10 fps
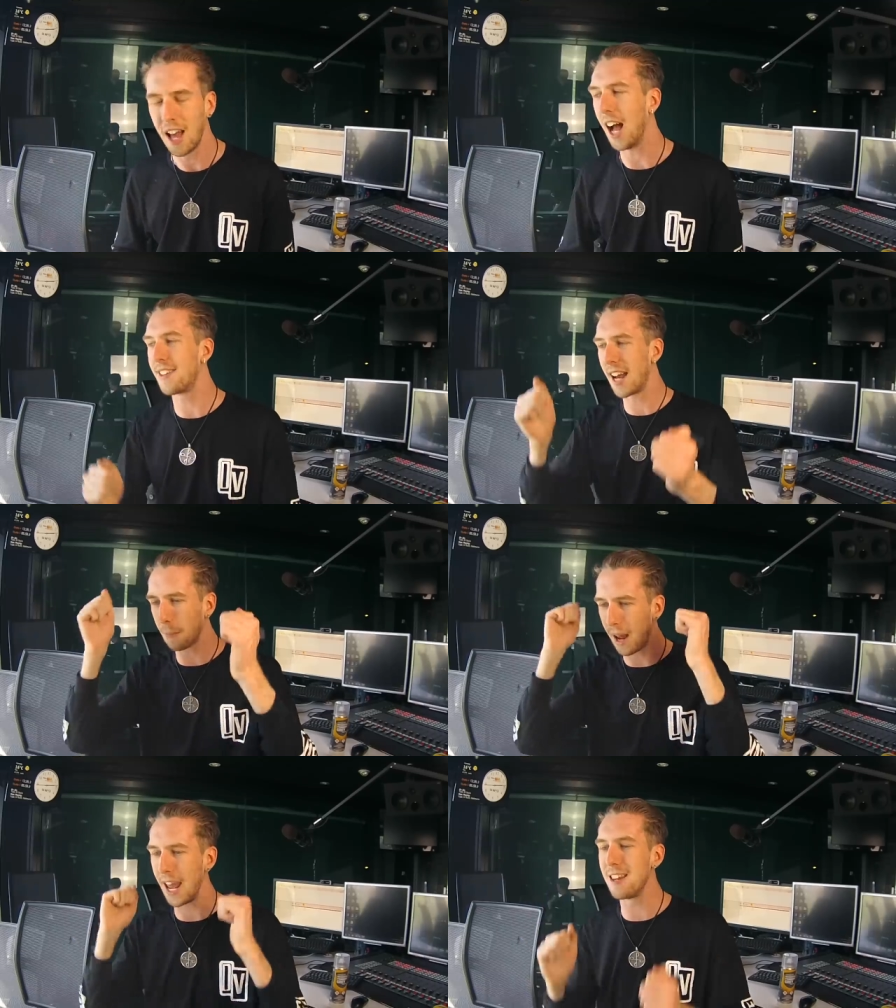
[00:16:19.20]
I
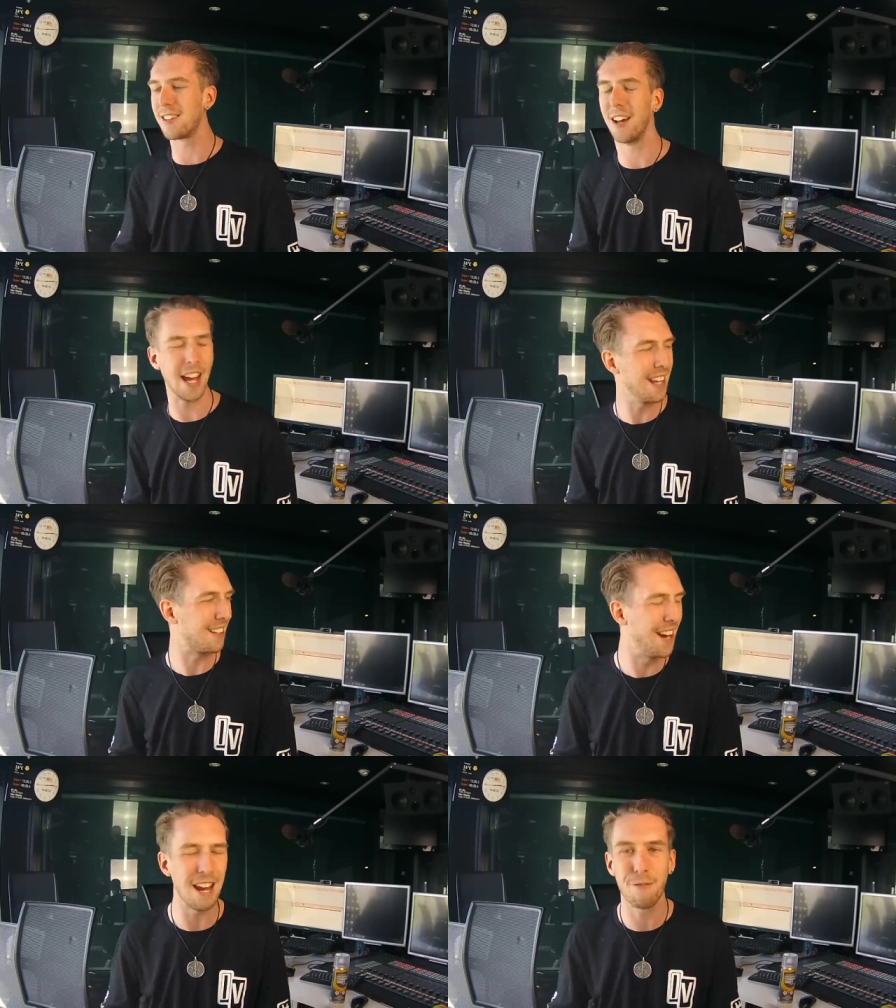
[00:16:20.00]
take my head,
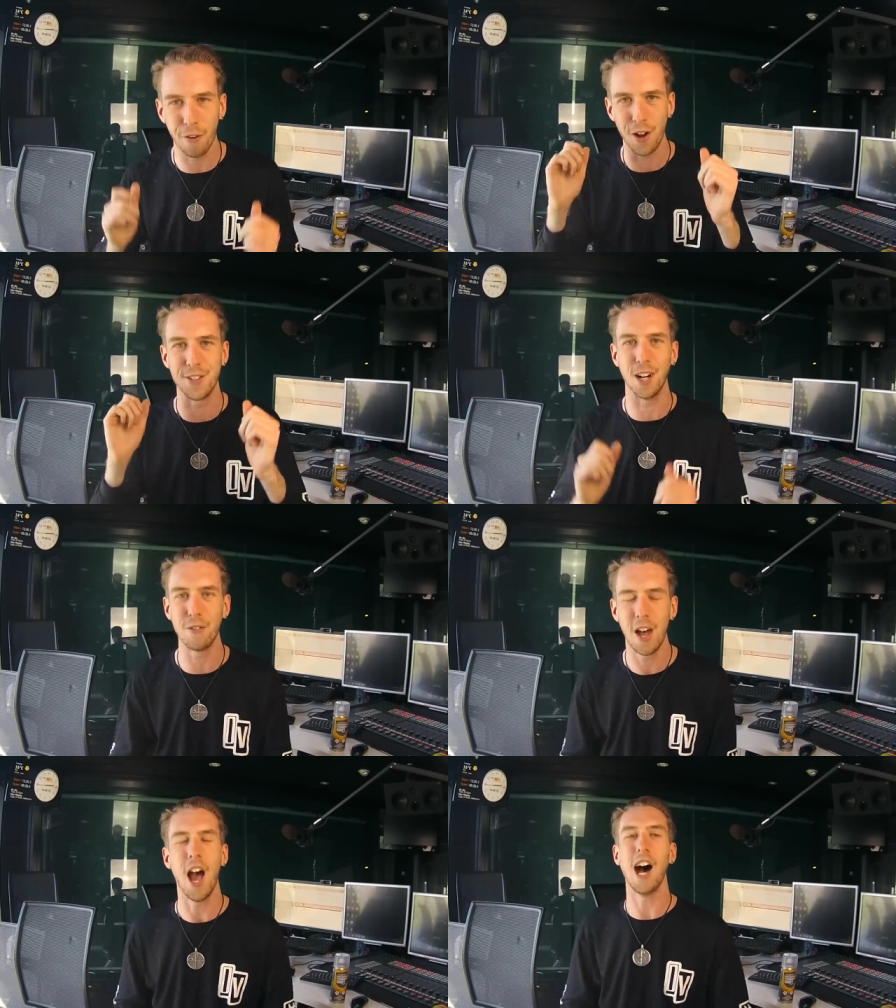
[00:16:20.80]
head, headphones off.